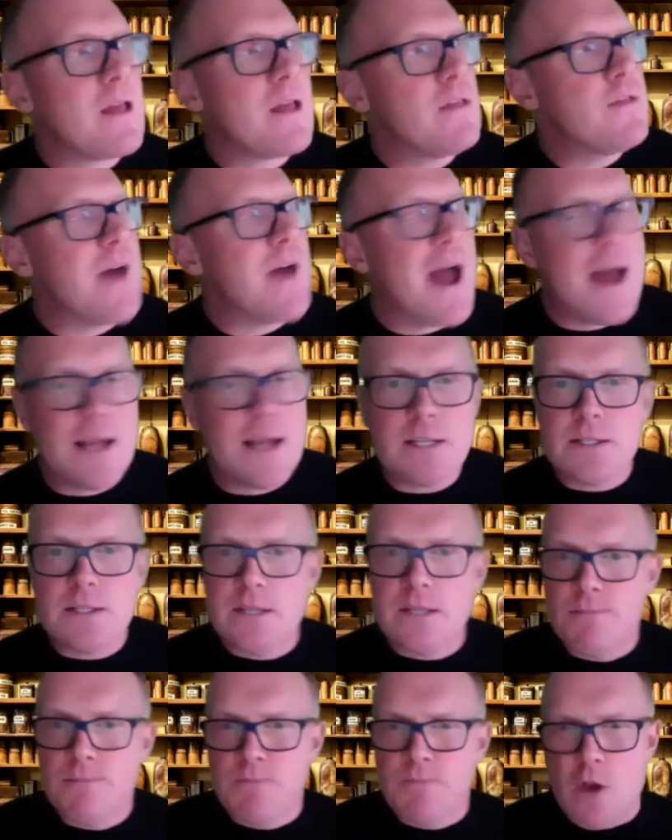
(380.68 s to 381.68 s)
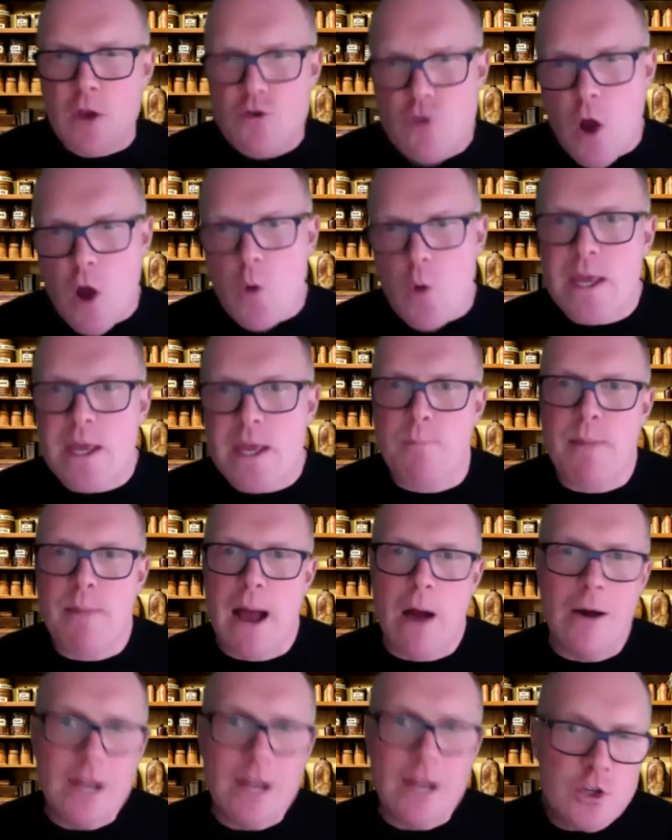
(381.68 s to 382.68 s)
that knowing
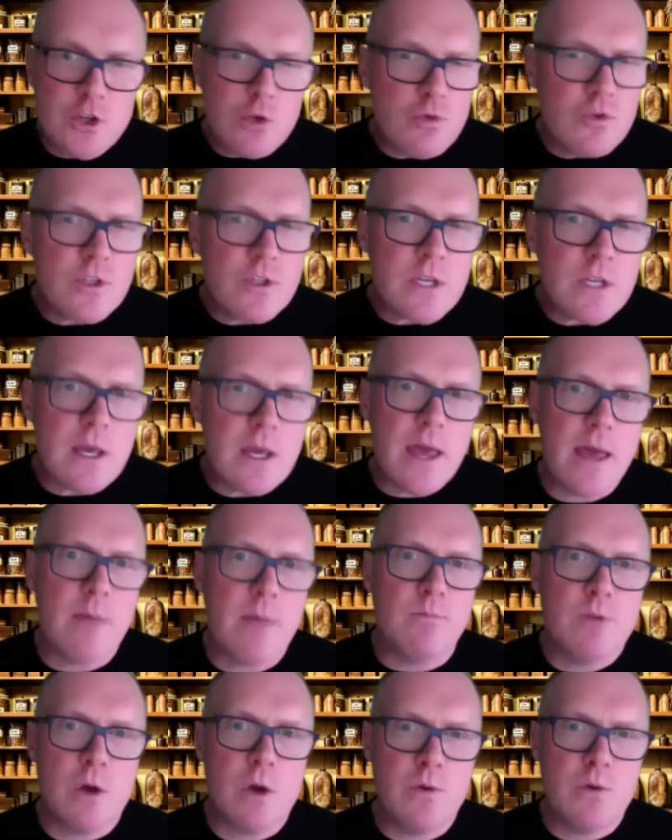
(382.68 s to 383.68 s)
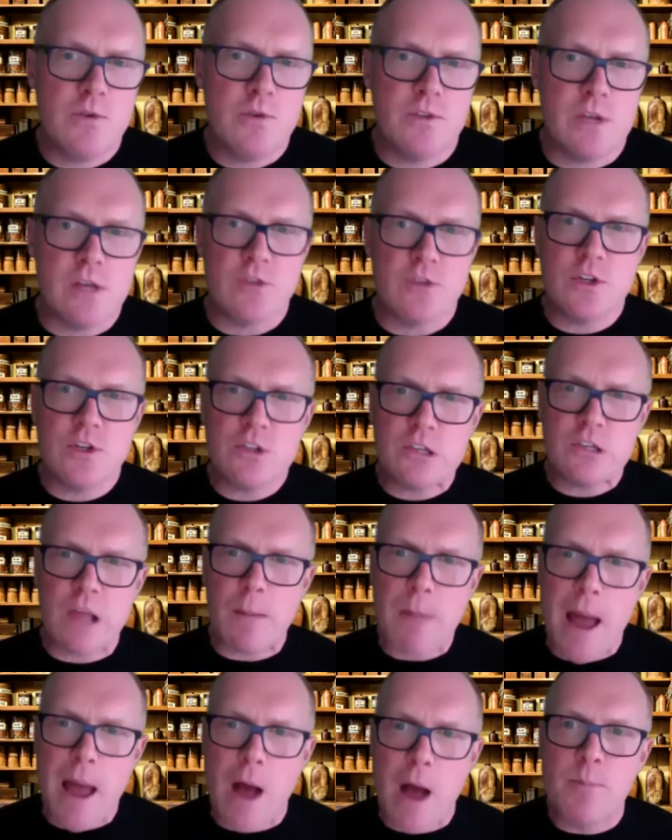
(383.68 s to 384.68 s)
about and using hypnosis should
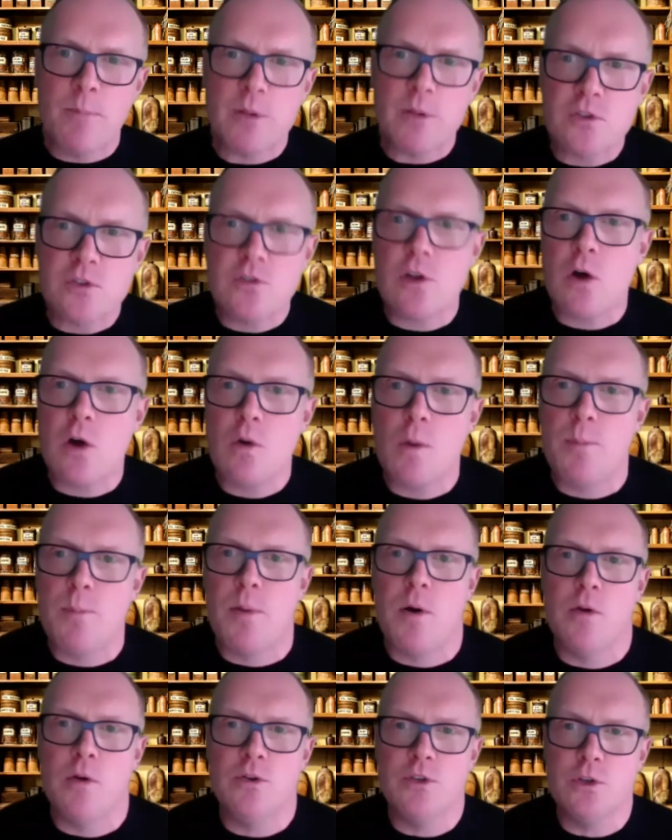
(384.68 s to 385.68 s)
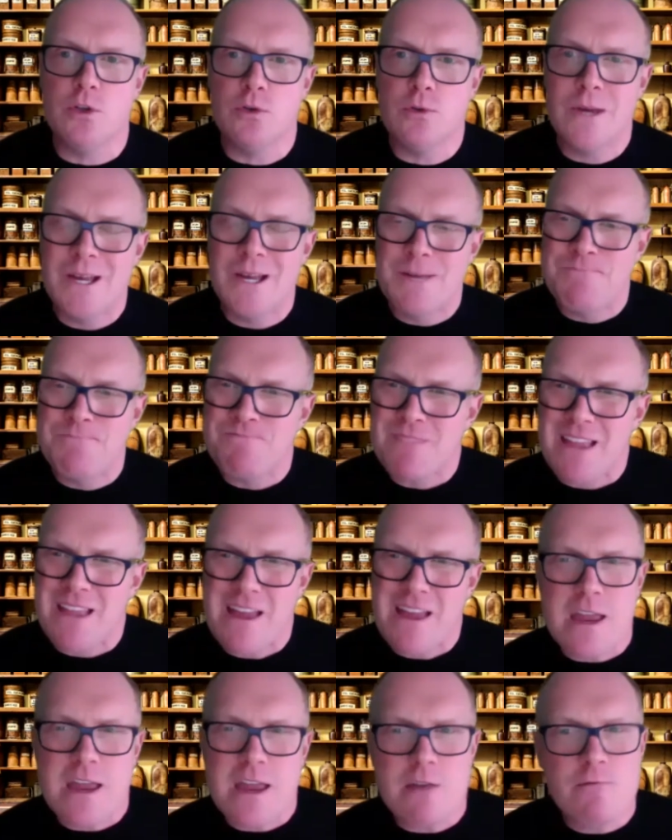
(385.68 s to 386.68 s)
somehow bestow upon you
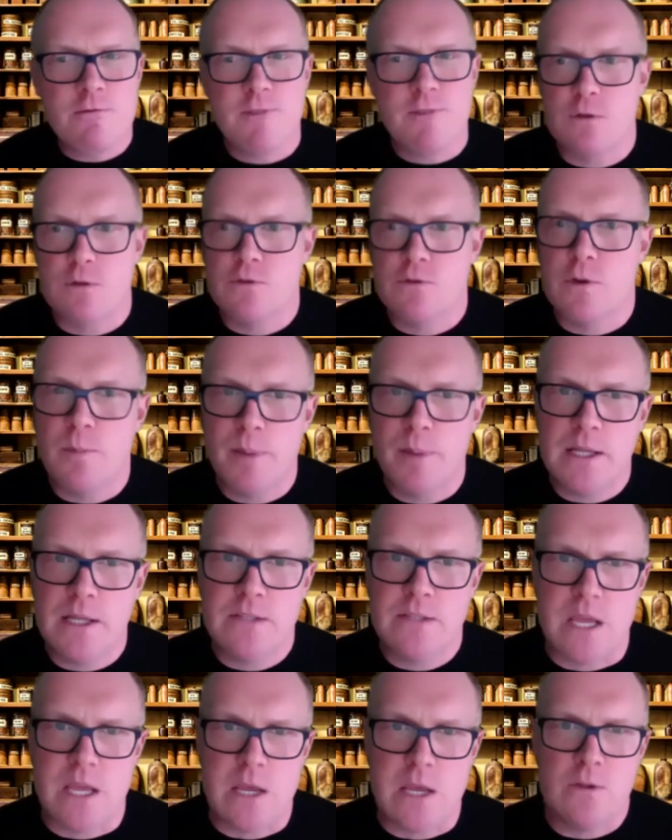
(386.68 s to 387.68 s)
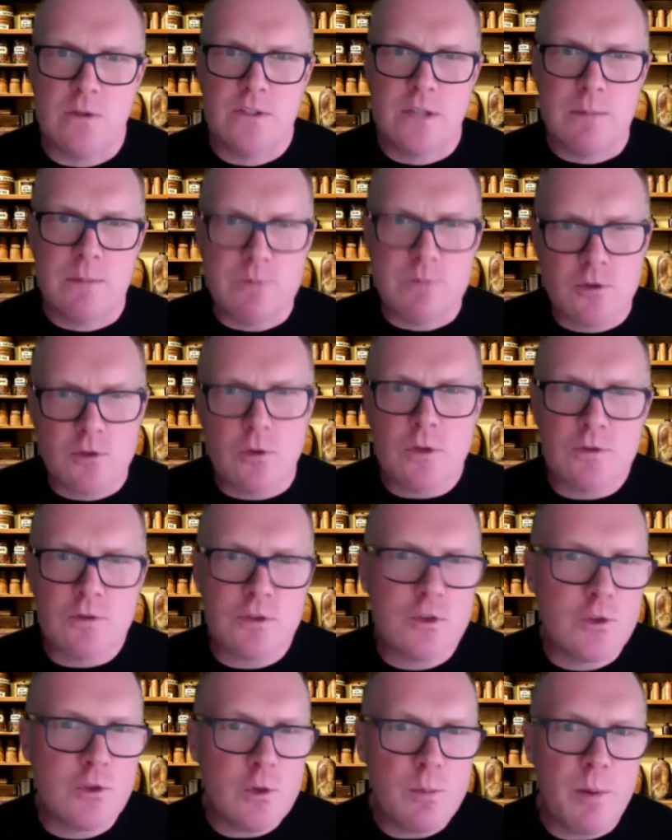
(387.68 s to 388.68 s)
invulnerability or some sort of
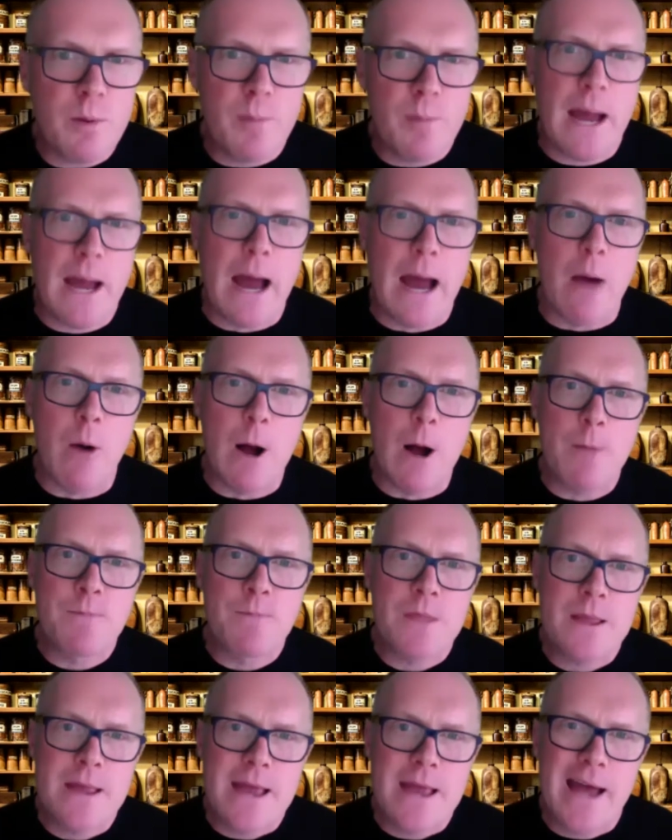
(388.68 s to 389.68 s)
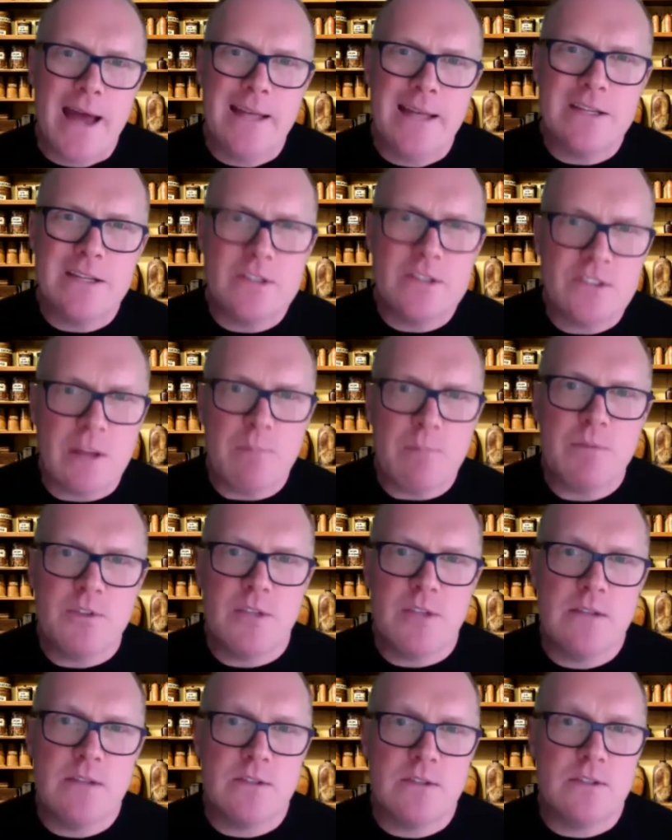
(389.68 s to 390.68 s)
superpower. And in some
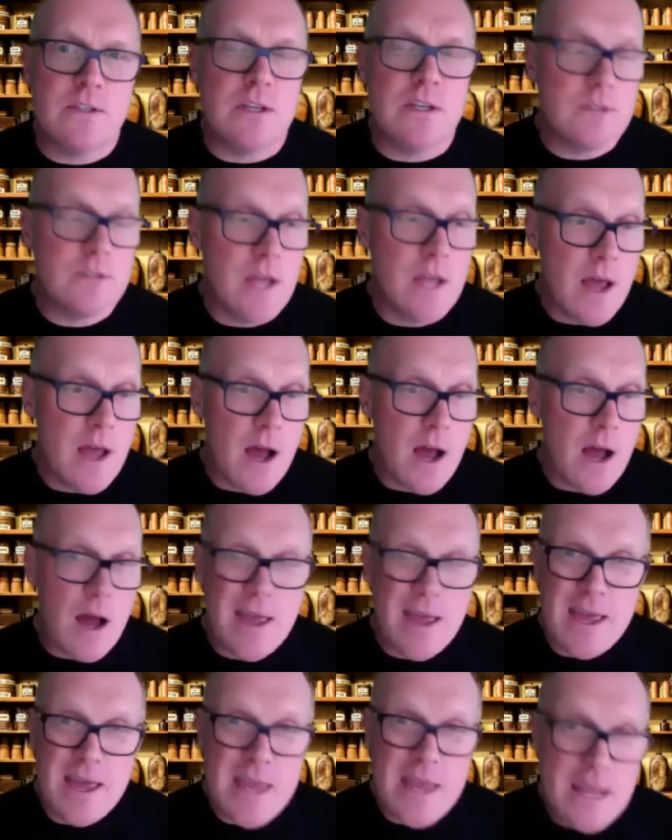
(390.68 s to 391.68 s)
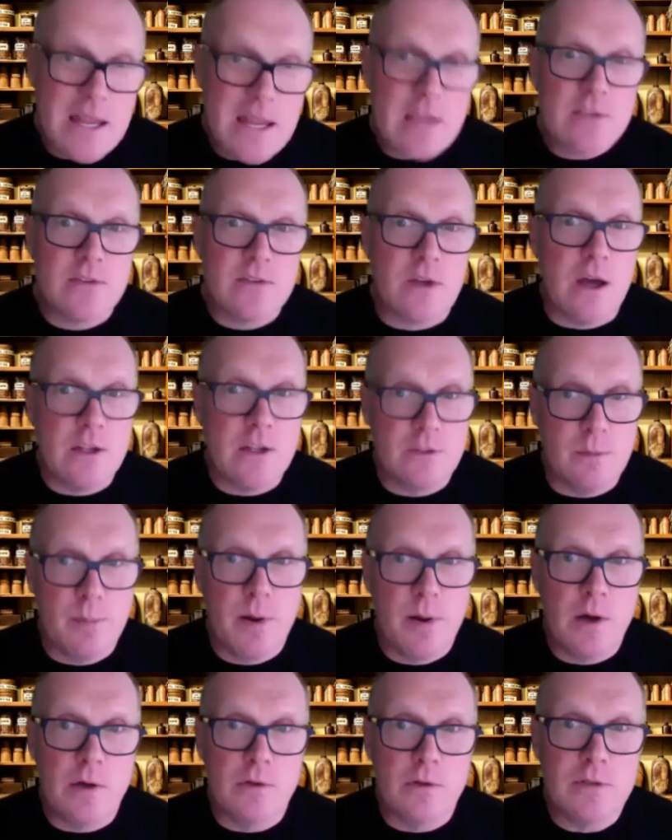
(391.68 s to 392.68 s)
senses, it is, I
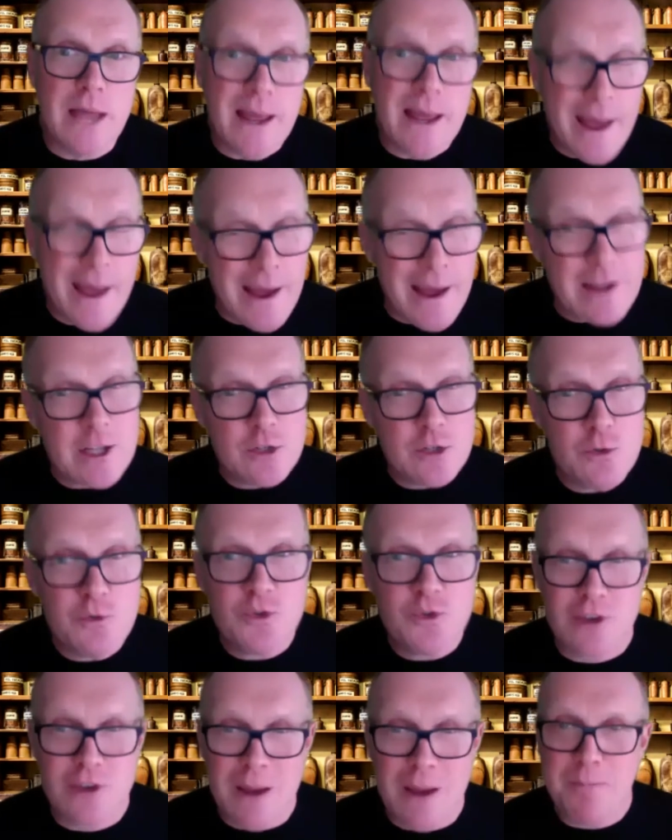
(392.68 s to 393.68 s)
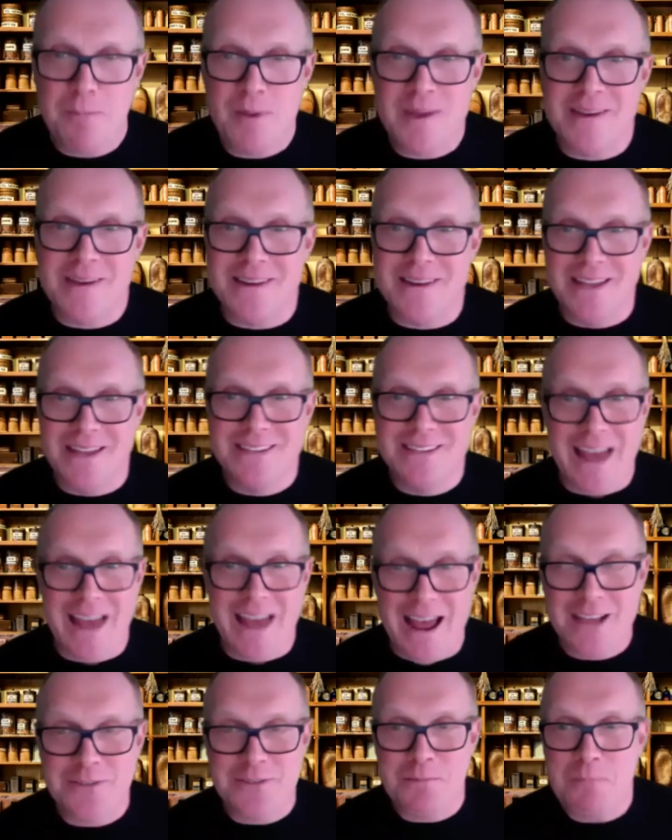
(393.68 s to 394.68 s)
suppose, and I do champion it
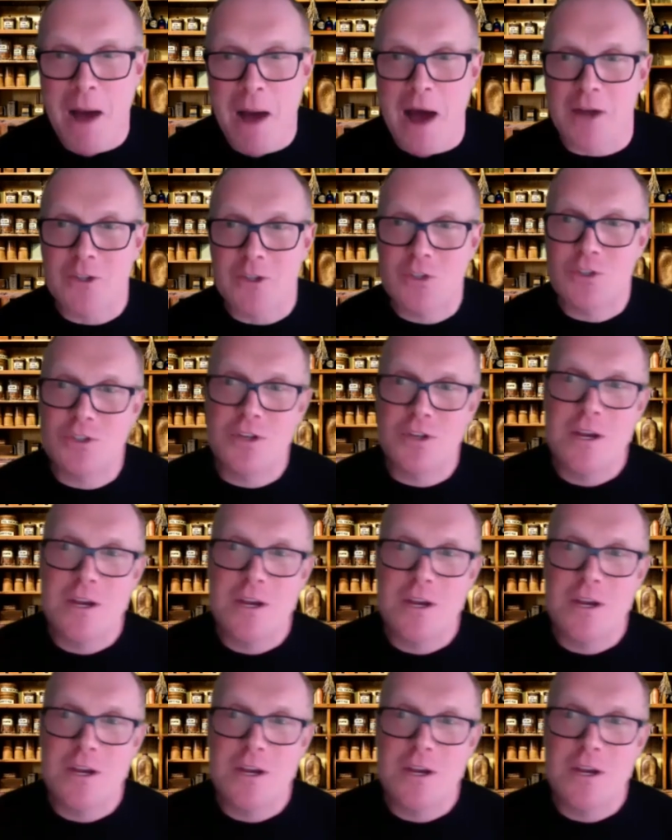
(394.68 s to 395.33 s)
as much,